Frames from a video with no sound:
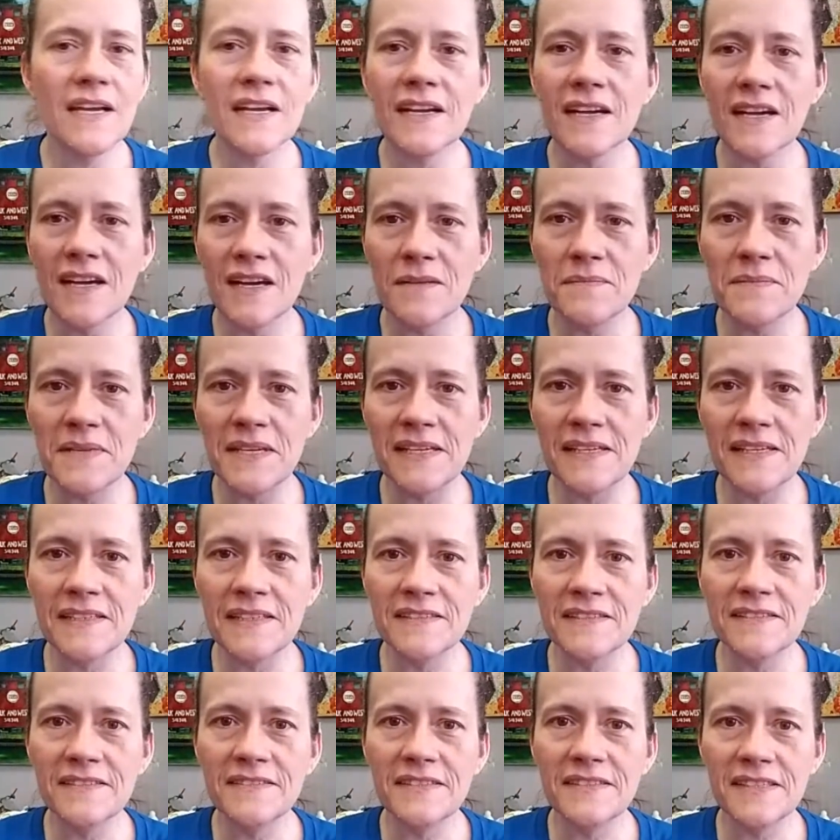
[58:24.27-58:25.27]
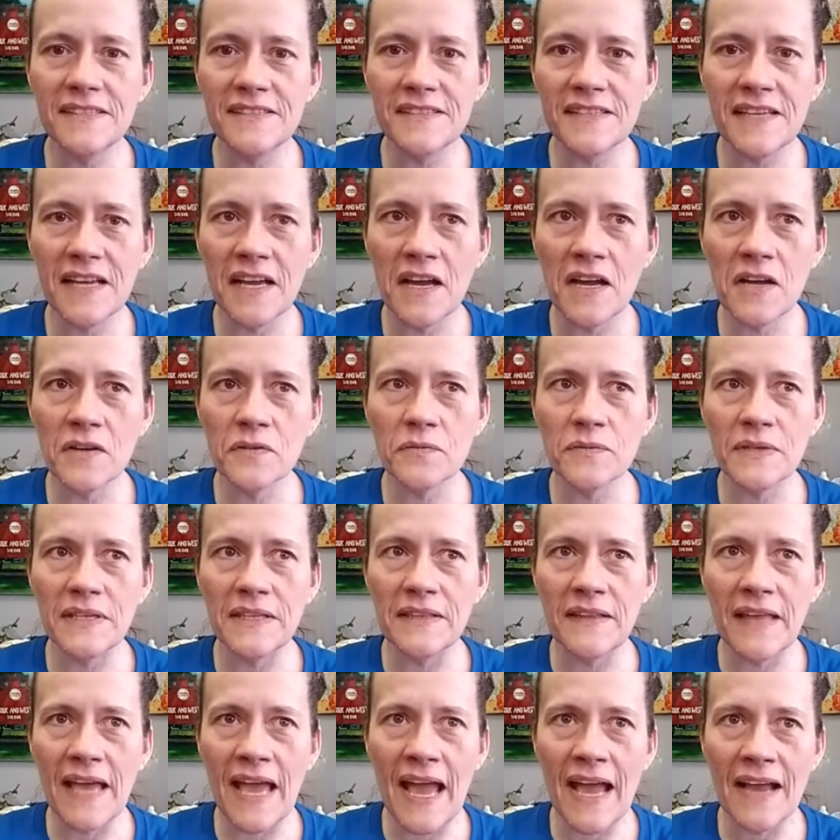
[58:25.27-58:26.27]
"Come in, sit down,
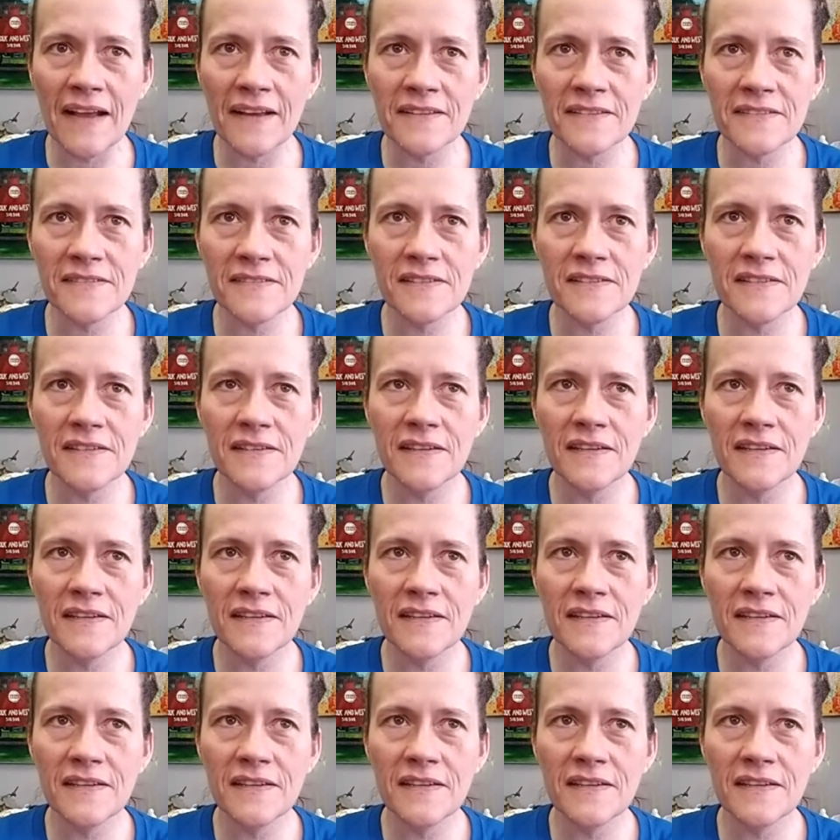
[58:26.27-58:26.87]
relax."